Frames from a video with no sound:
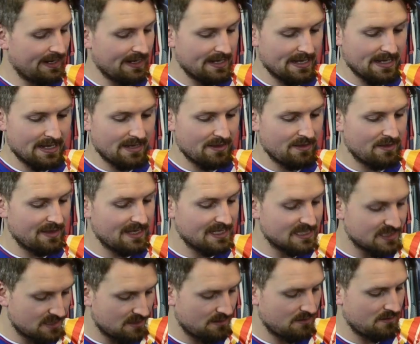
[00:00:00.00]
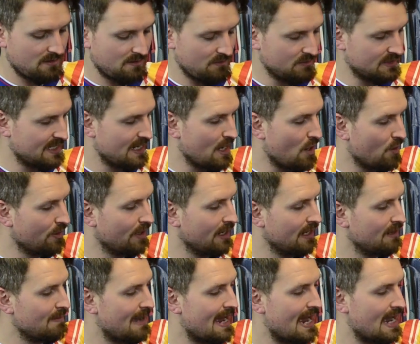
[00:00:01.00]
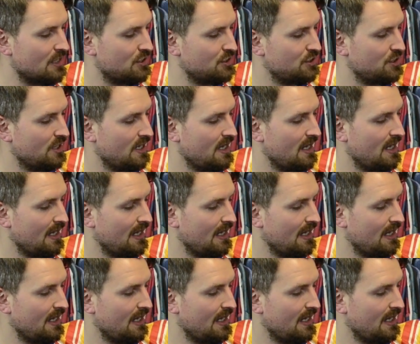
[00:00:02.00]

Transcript: this was the only match